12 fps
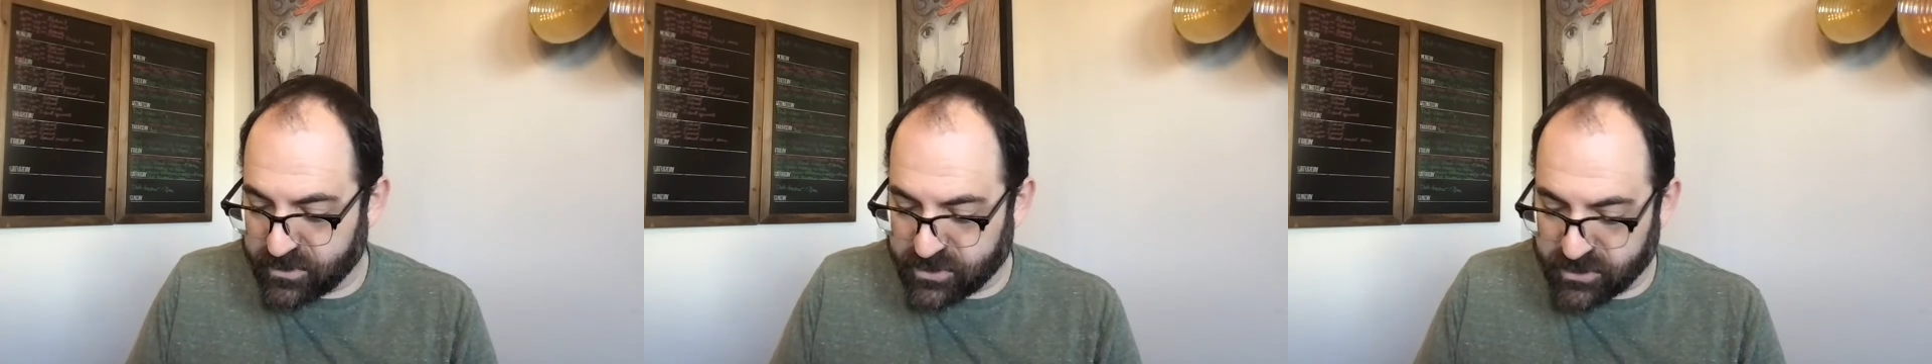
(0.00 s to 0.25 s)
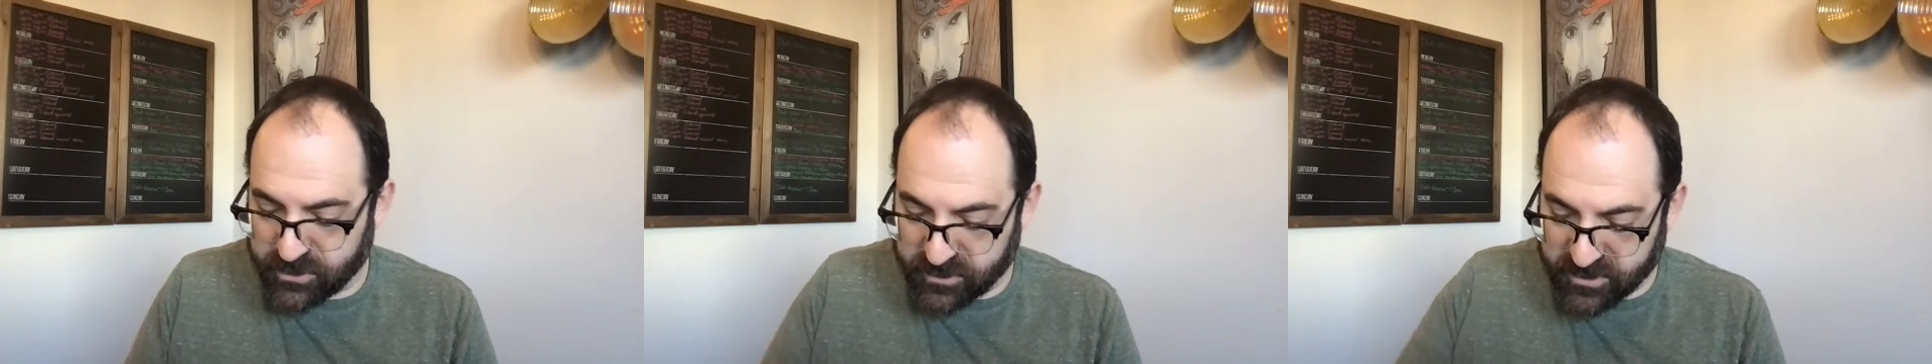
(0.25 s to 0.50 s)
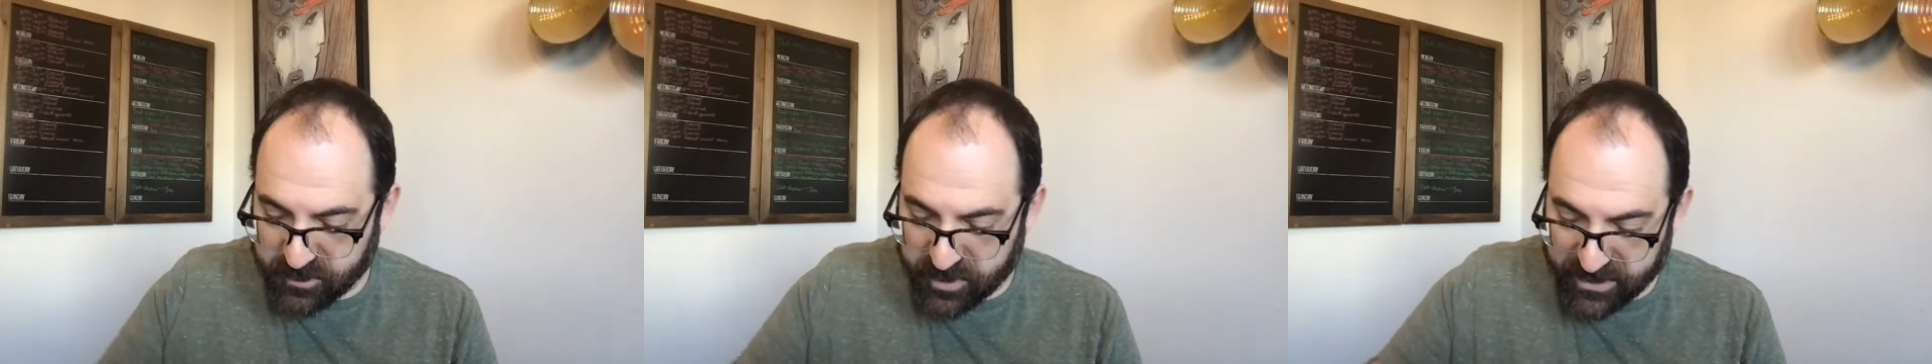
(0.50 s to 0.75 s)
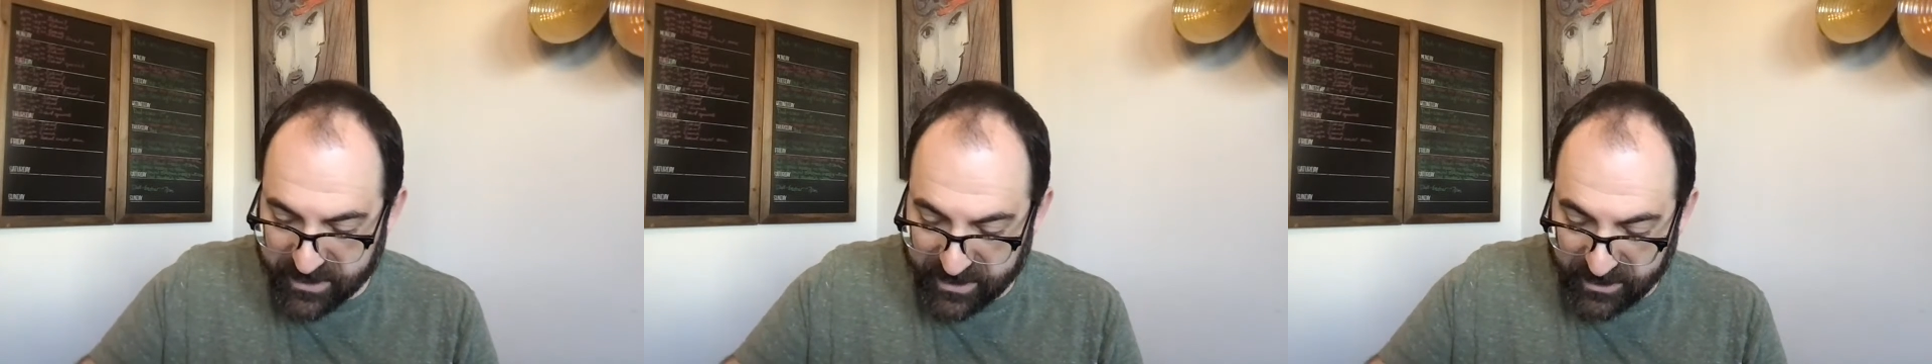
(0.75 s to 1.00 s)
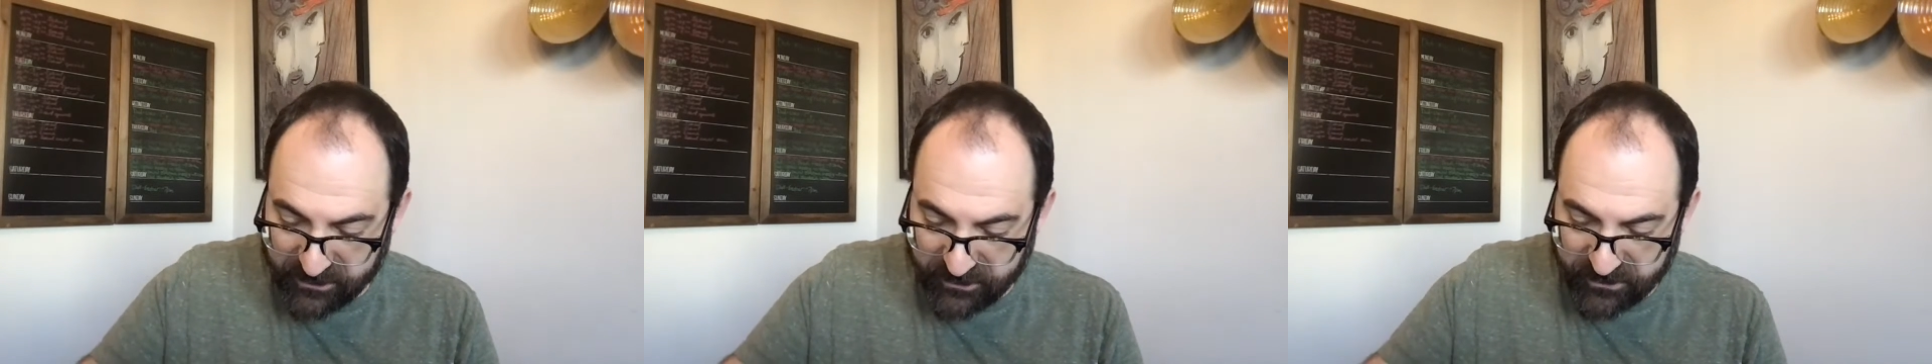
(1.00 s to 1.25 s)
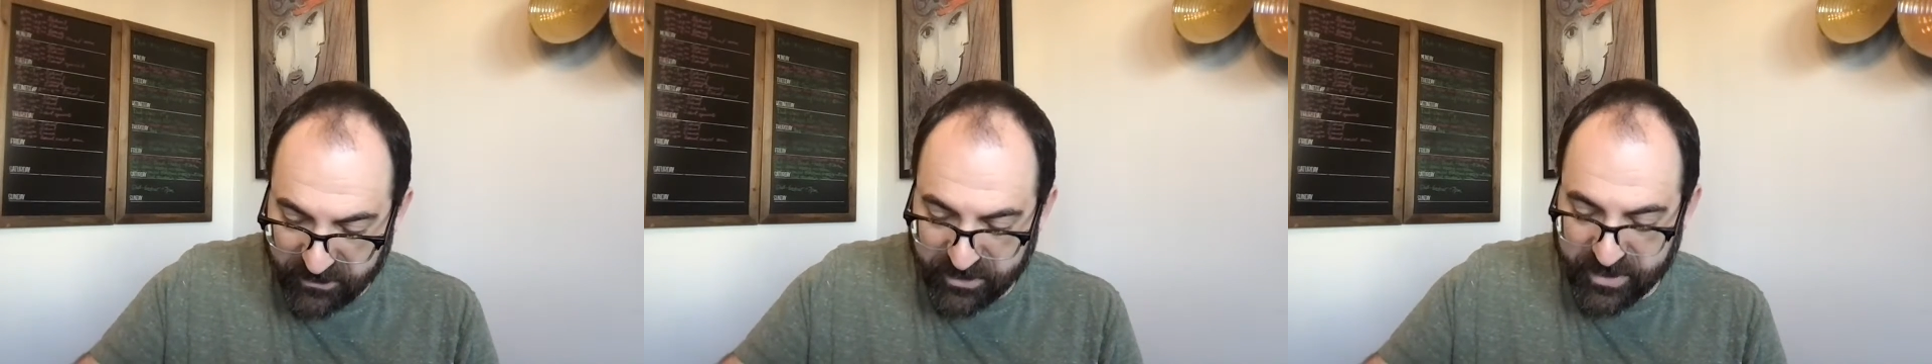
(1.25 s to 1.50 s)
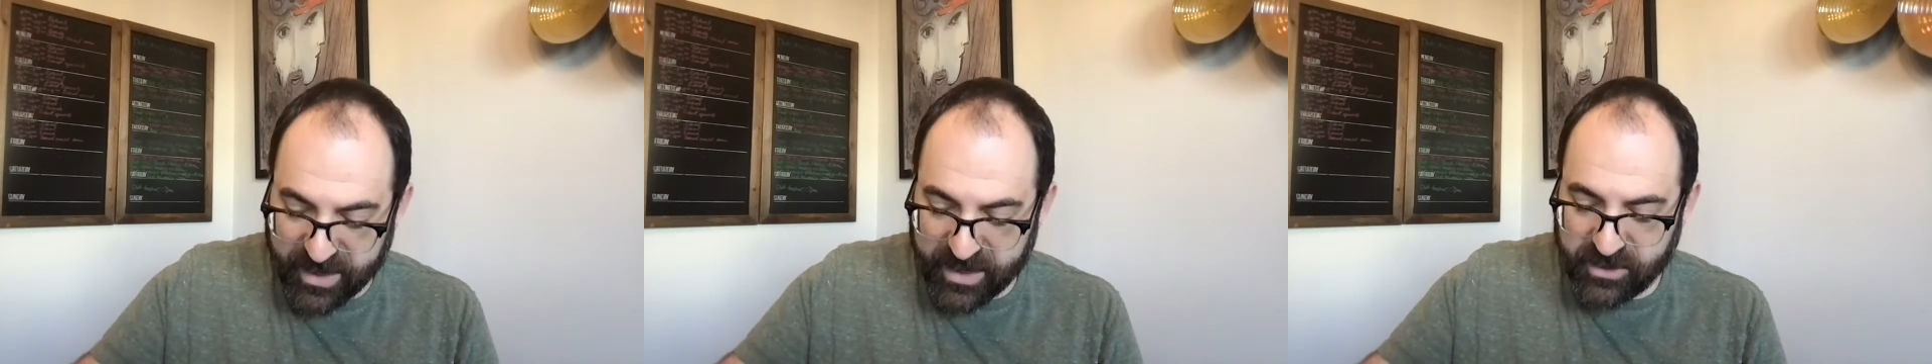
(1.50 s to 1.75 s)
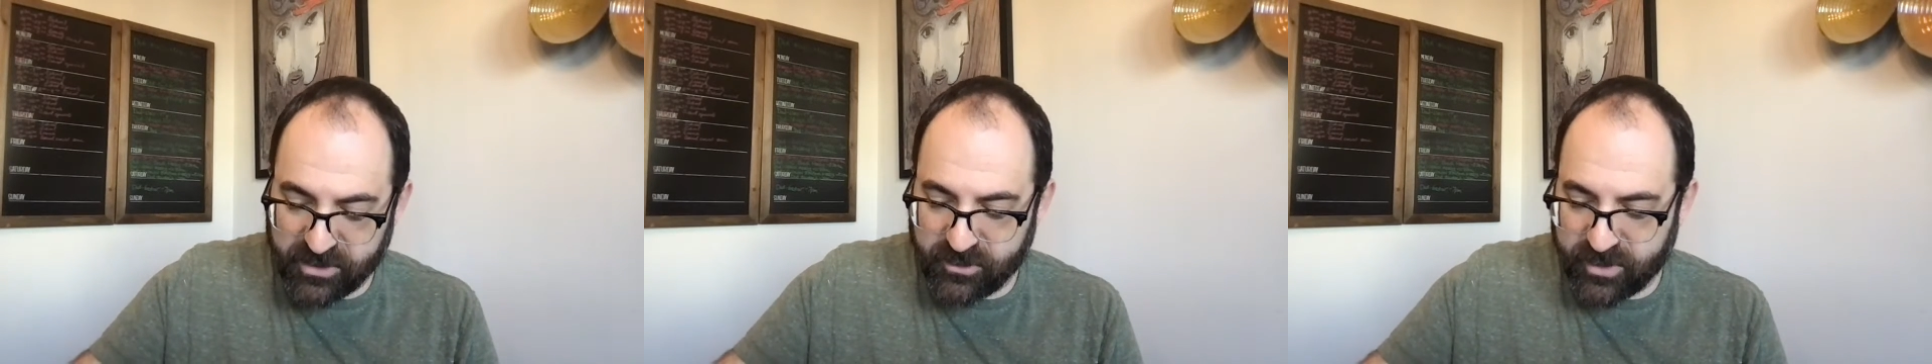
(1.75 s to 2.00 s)
Jews believe
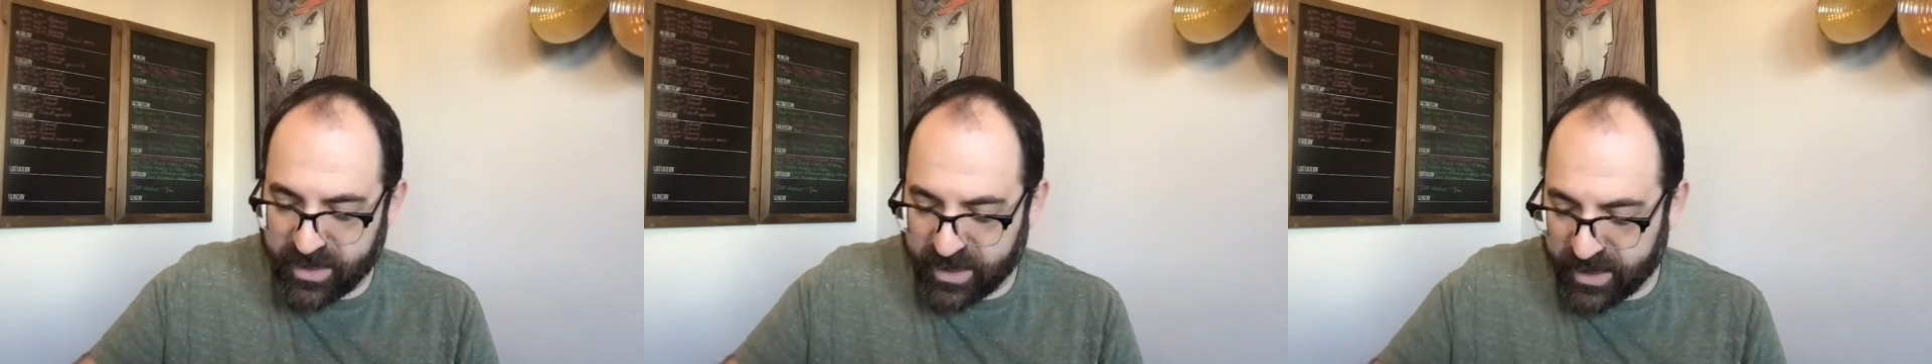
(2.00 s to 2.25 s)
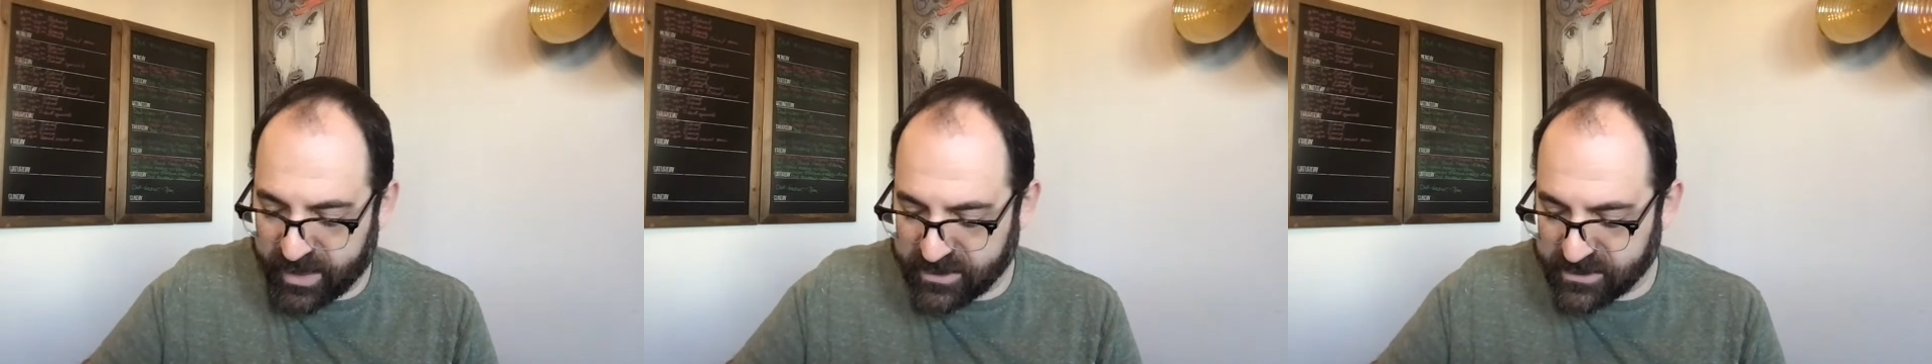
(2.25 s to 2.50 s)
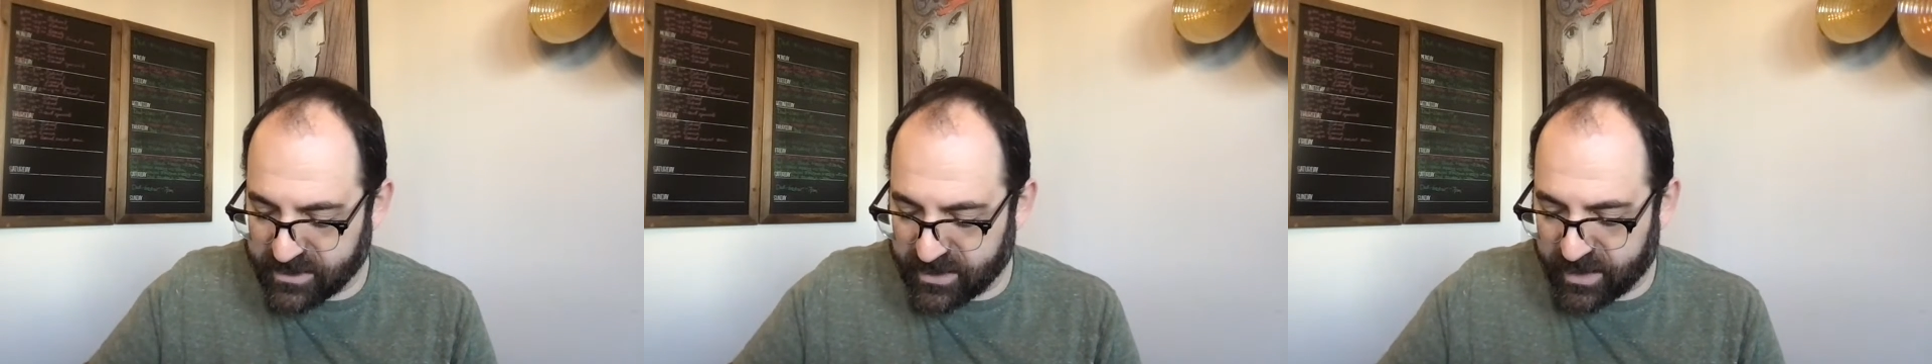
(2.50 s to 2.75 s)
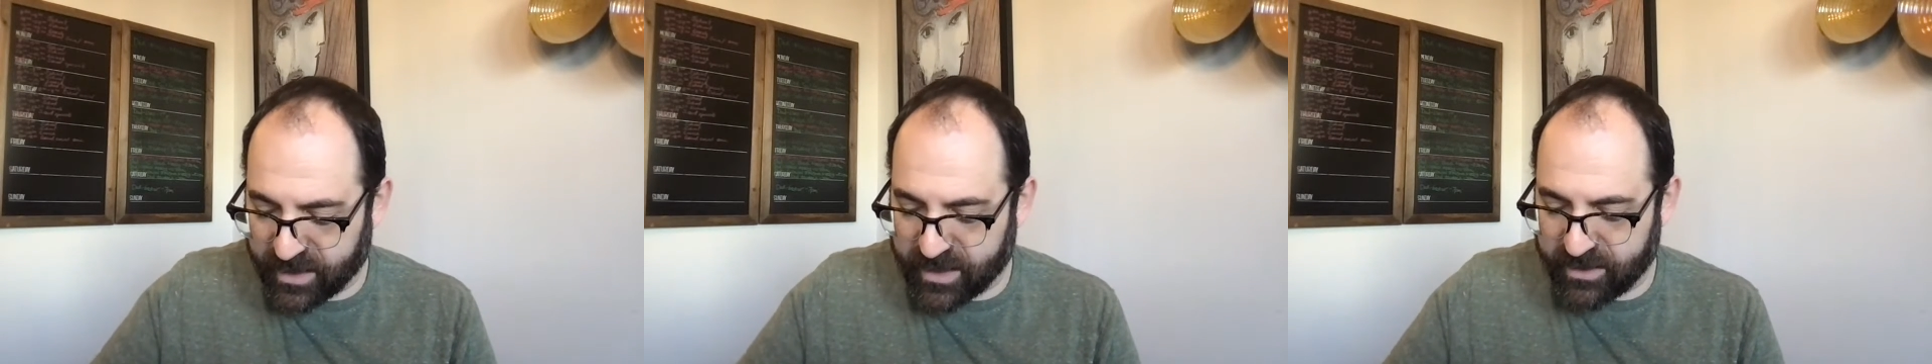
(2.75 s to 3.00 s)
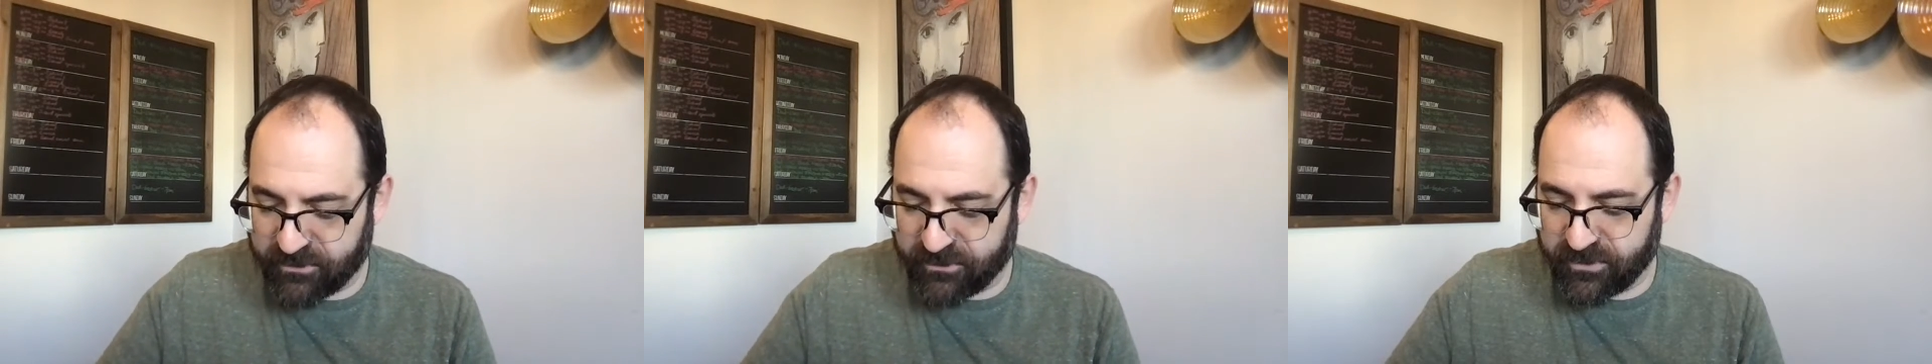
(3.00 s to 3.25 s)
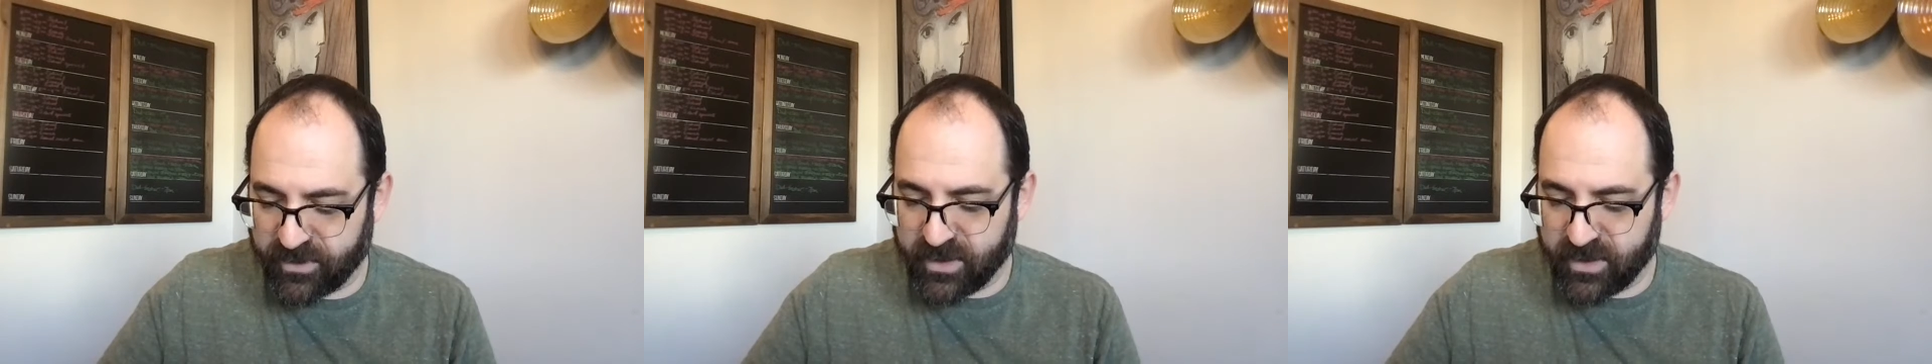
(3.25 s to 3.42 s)
that you can't have